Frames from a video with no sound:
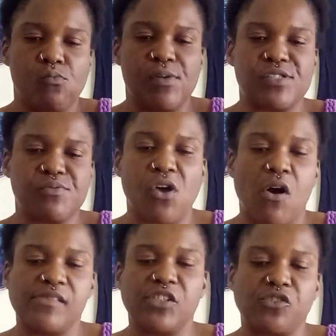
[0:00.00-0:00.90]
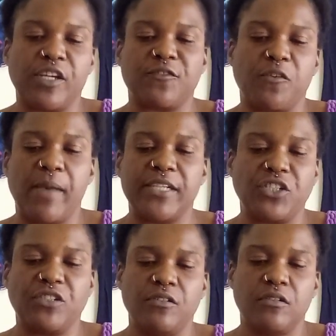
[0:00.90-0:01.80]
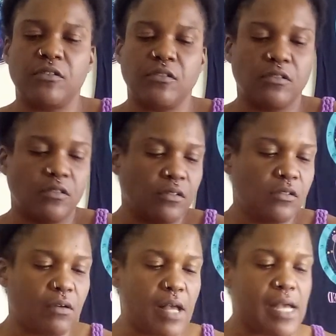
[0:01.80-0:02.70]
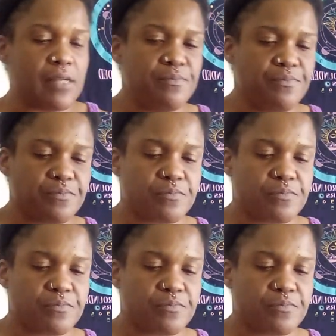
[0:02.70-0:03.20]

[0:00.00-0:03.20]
when it's regarding this transformation, okay?